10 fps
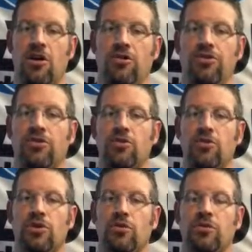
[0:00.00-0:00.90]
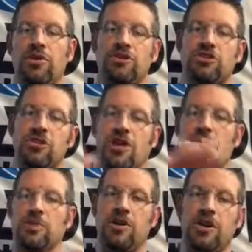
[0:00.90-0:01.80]
also, you want to make sure you're
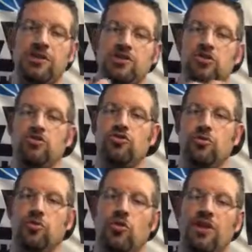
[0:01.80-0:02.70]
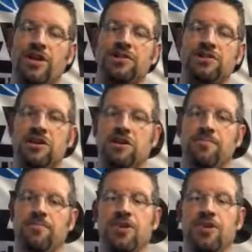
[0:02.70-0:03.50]
keeping a nice neutral buoyancy.